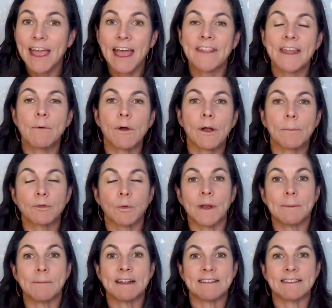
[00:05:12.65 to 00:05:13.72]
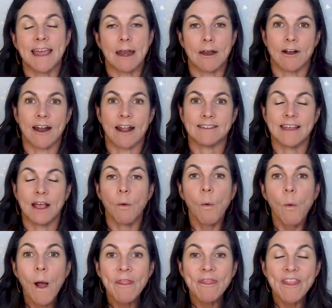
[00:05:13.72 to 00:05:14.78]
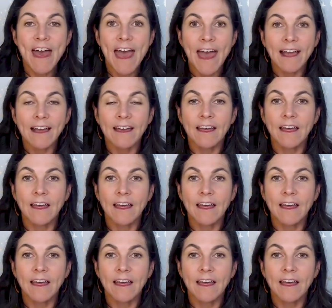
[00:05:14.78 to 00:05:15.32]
and then he woke up 20 minutes later. I was like, what the heck?